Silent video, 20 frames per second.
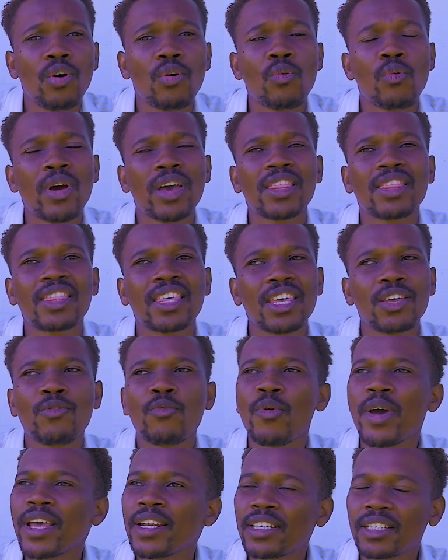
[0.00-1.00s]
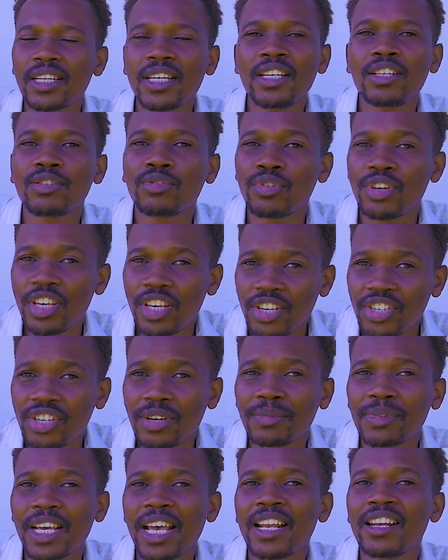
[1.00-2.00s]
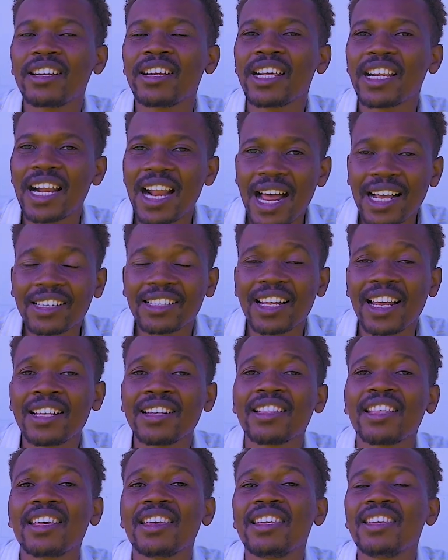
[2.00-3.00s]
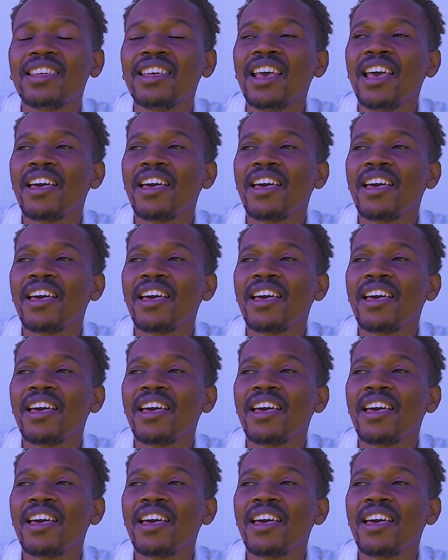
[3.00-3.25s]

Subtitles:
when they went into Egypt and relaxed, and they